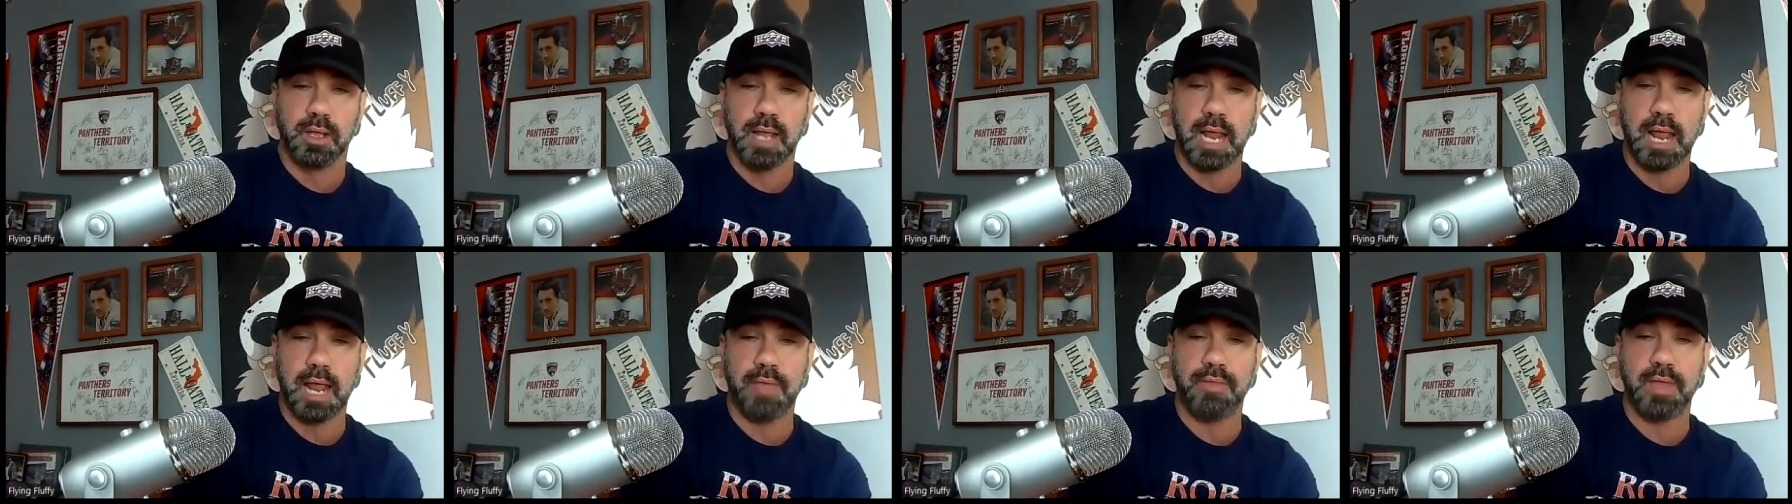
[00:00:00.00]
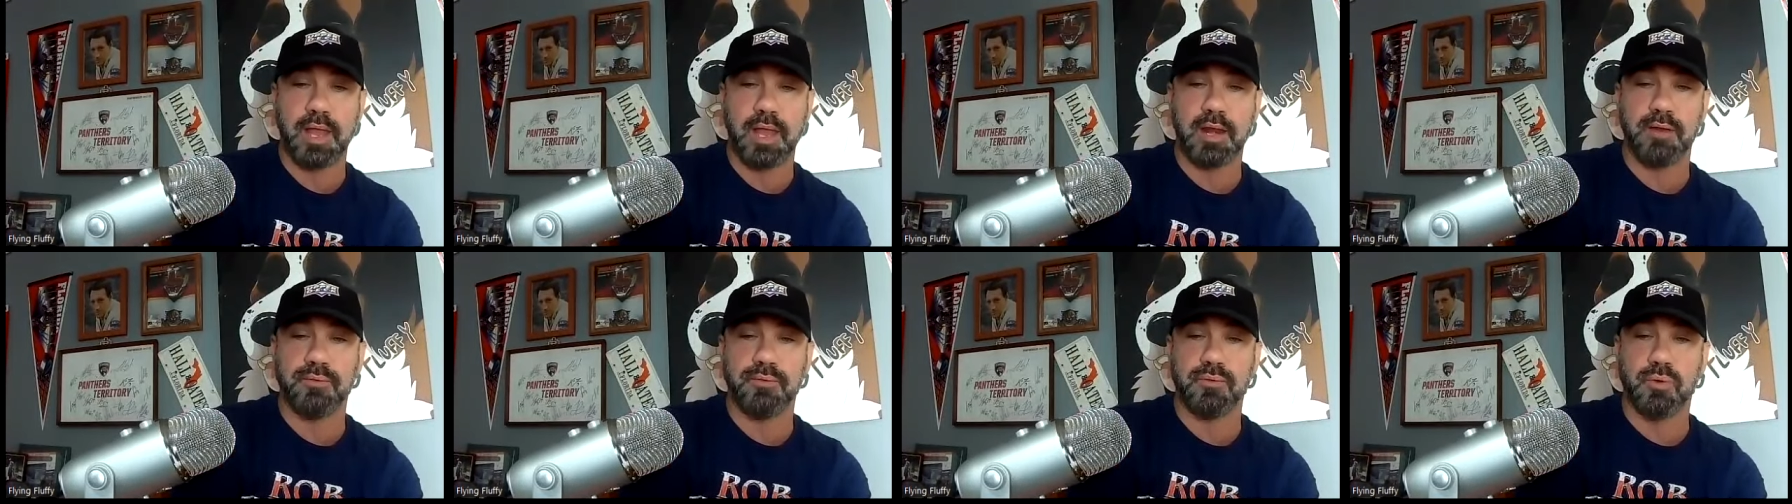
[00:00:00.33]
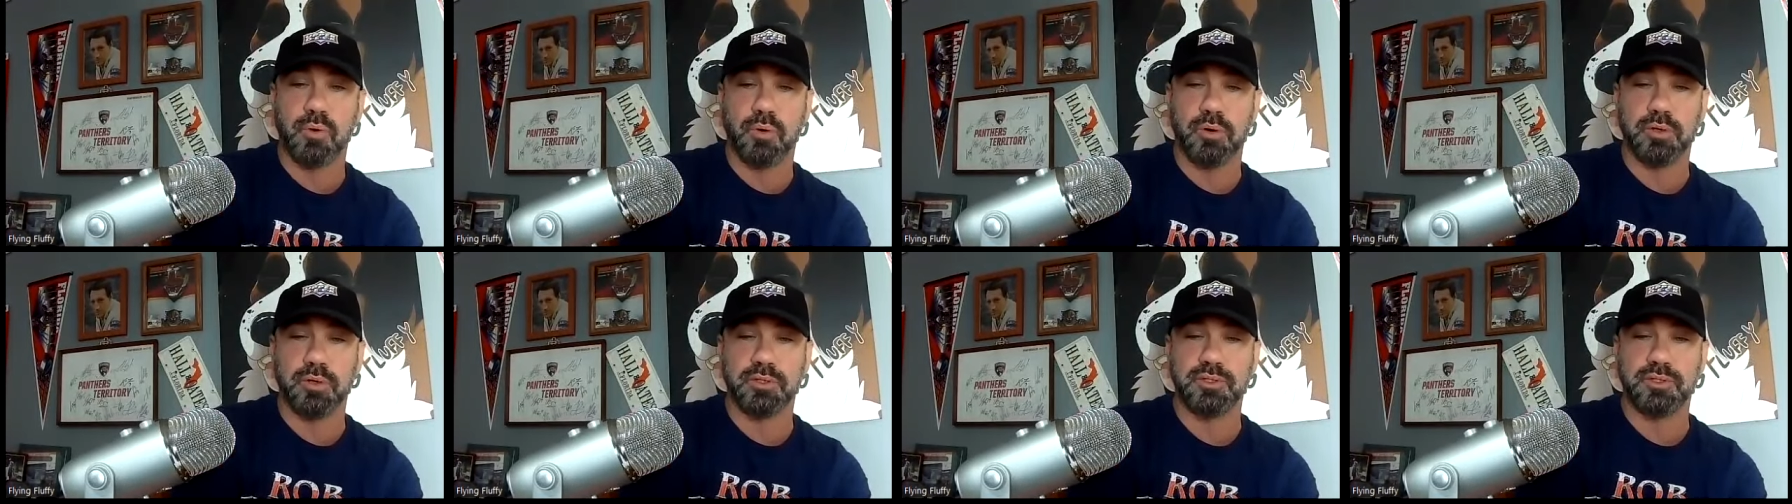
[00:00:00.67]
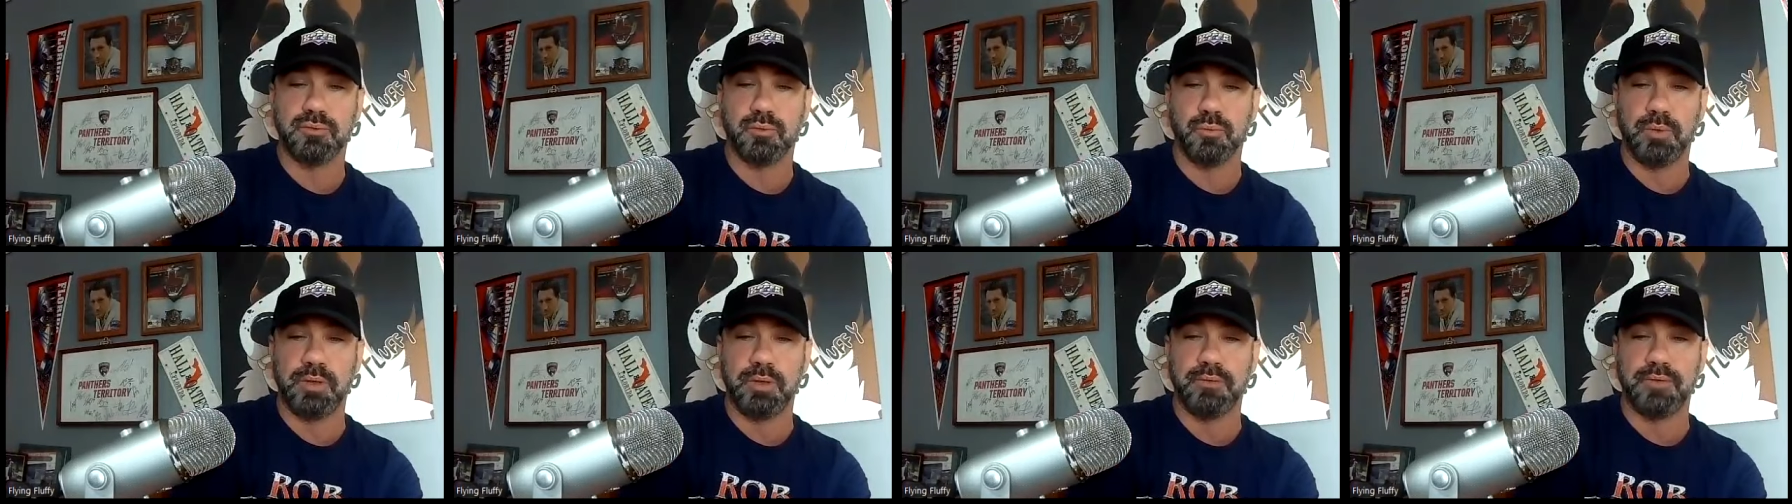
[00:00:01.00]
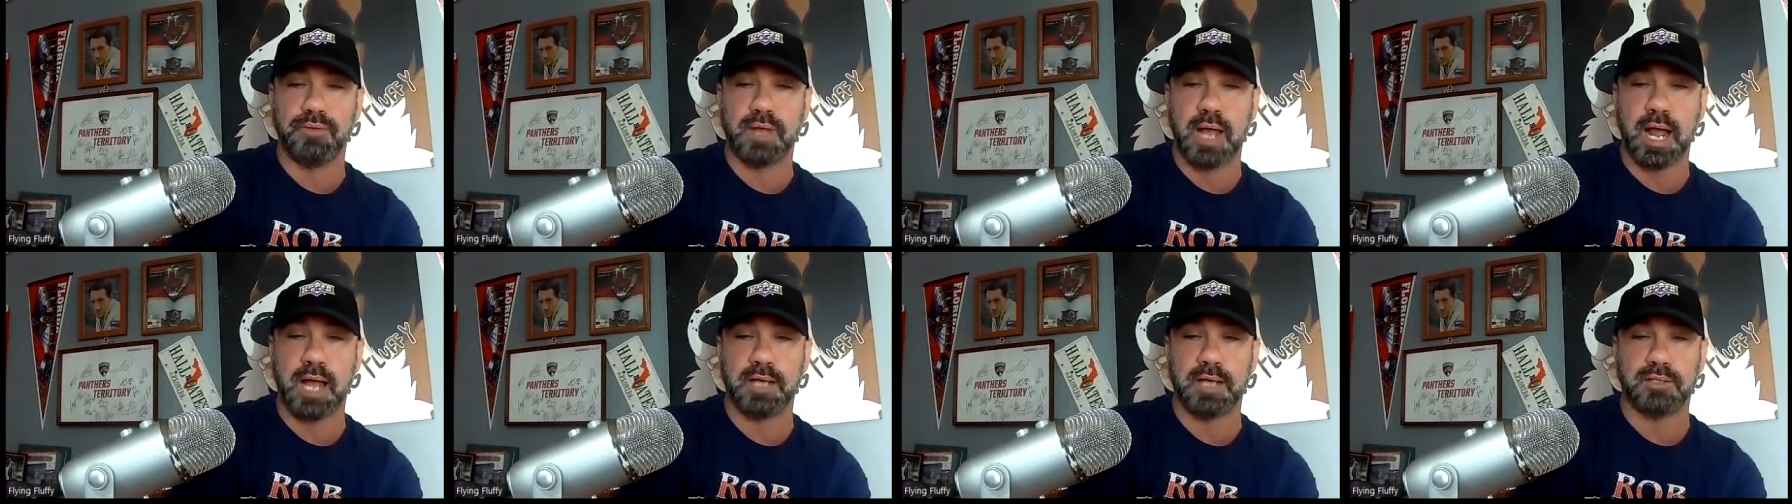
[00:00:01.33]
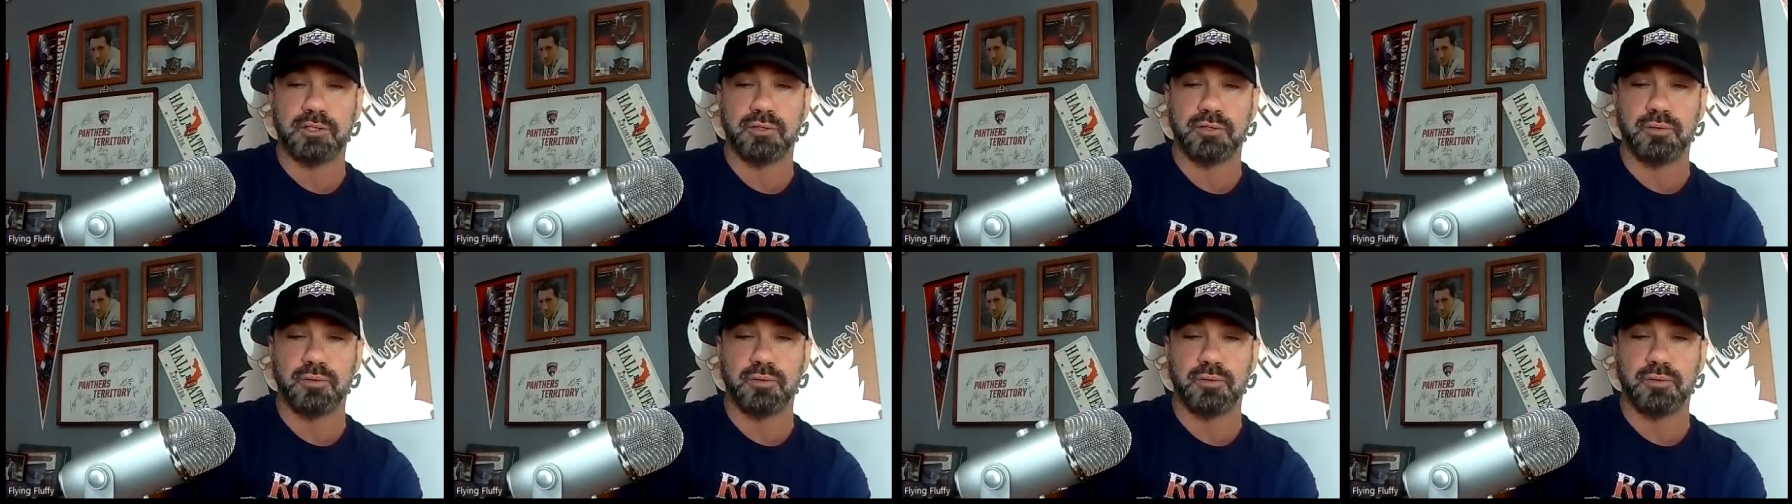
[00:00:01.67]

and then, of course, we've got